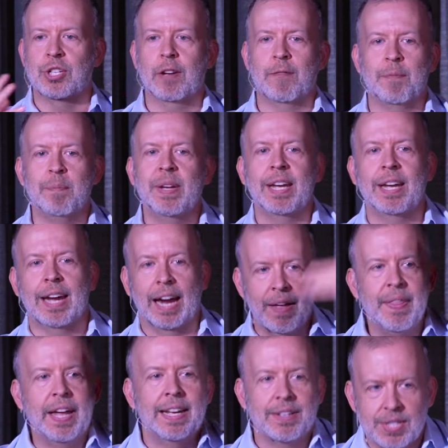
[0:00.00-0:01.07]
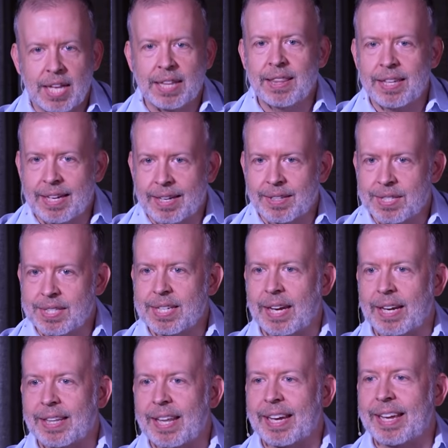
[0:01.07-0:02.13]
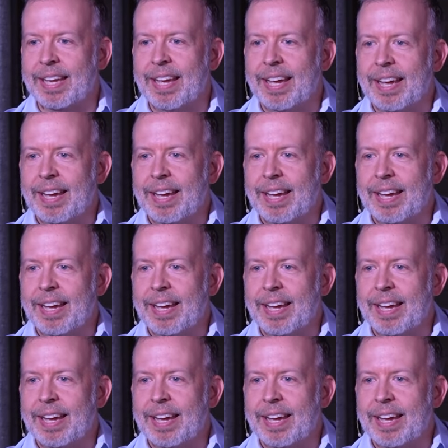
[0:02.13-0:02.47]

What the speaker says: shift me, and then it suddenly gets seen. Like,